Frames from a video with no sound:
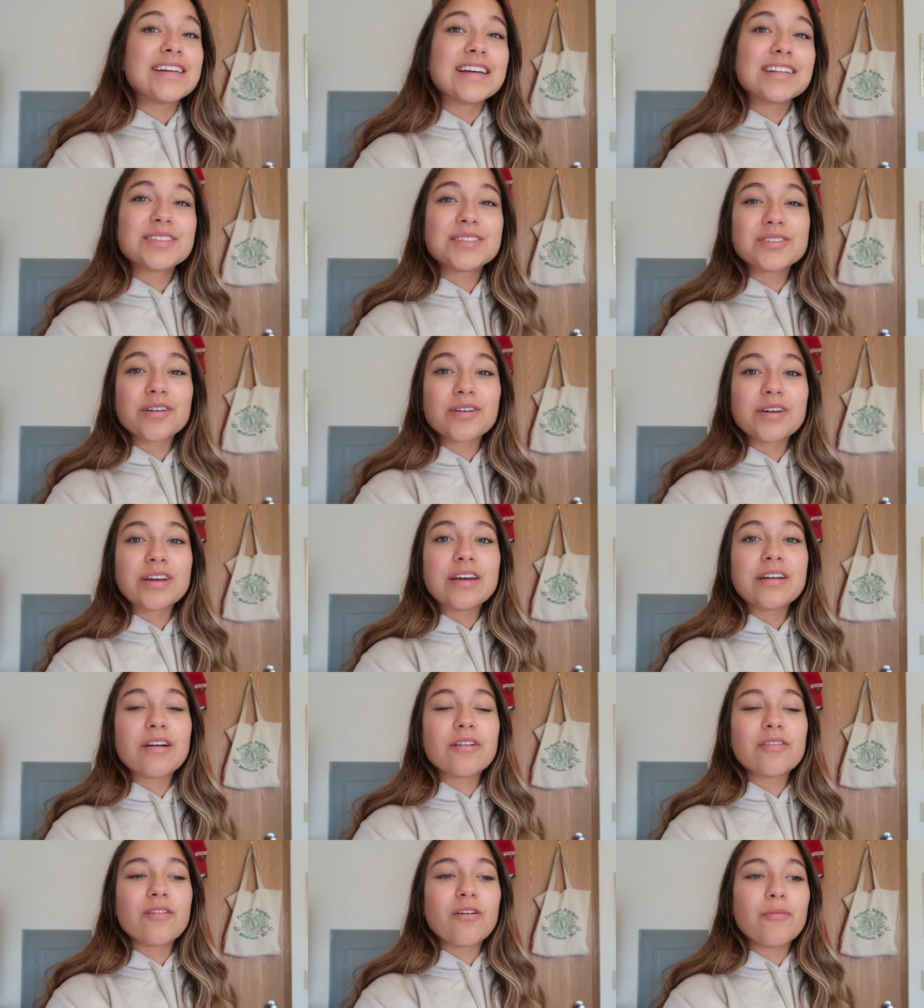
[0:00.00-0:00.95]
get started
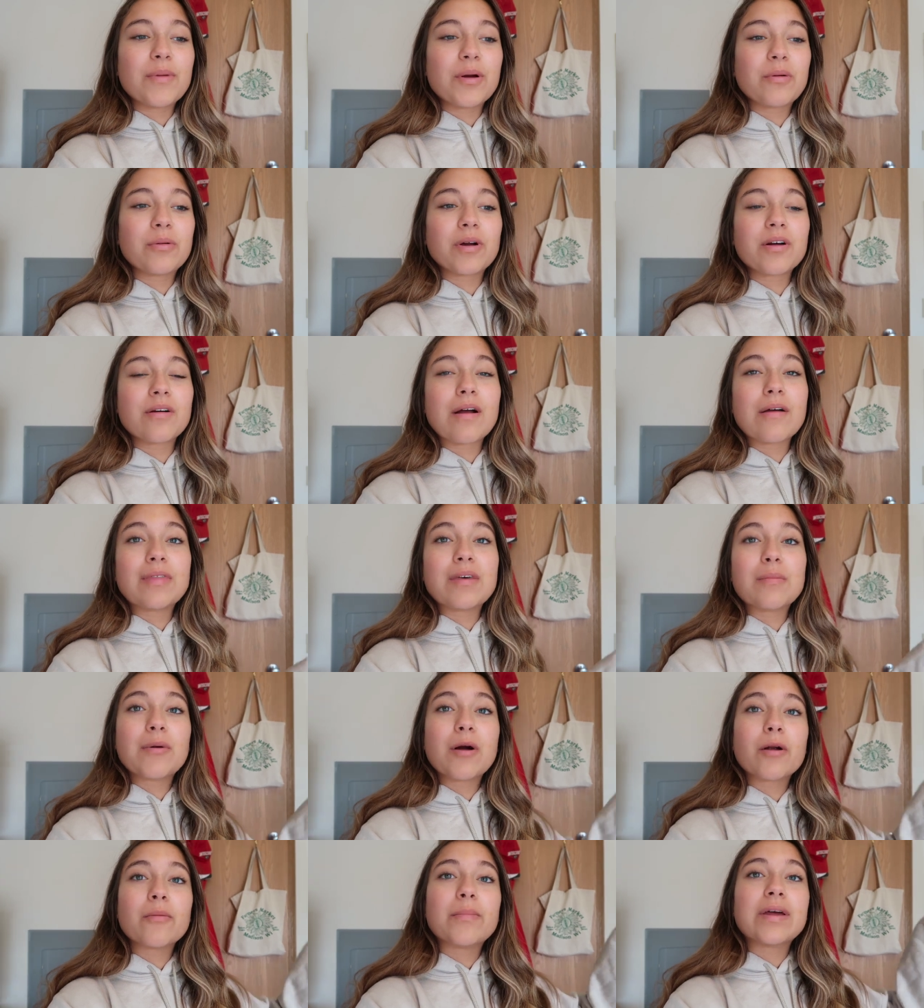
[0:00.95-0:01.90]
on all my work around the
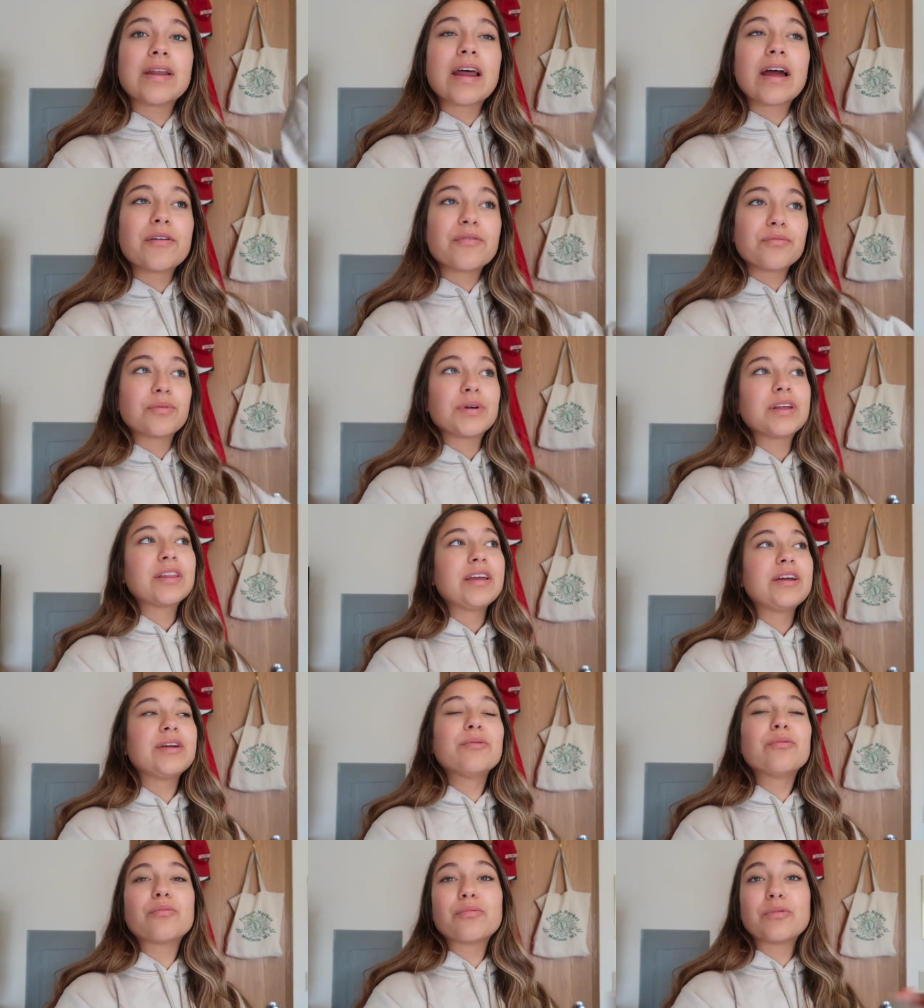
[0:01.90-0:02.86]
apartment, I
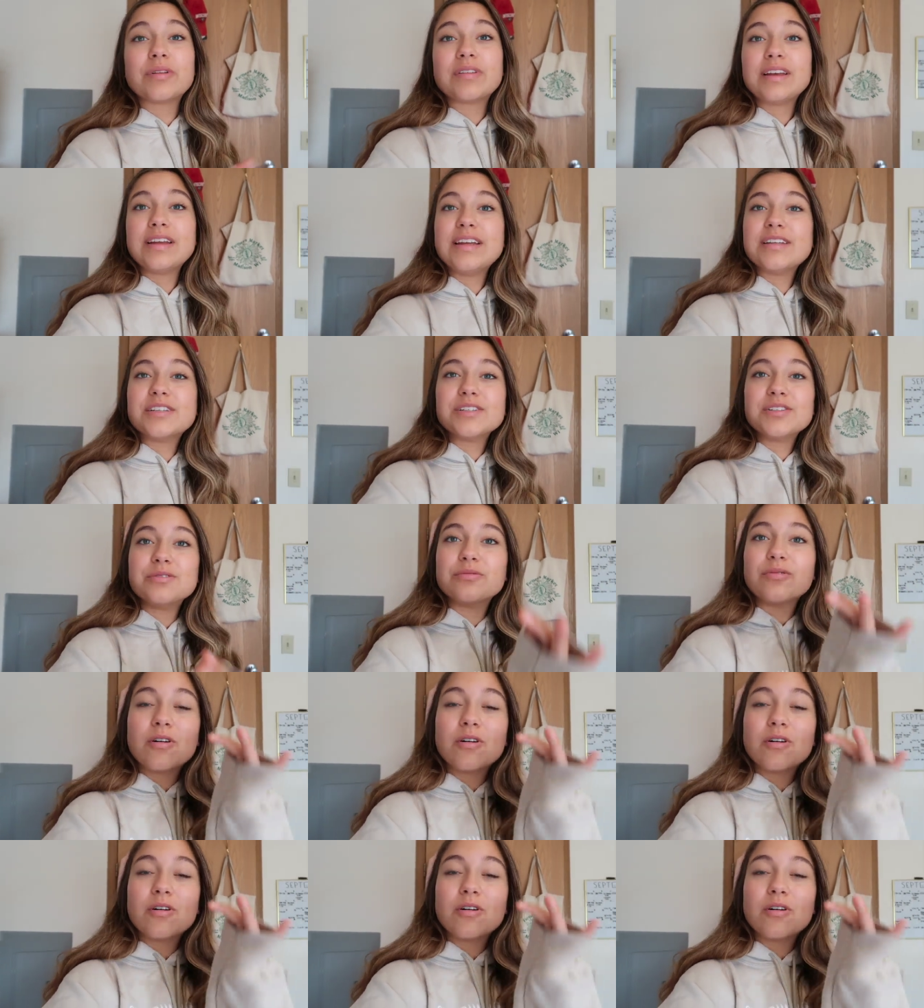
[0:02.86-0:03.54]
really, really need to do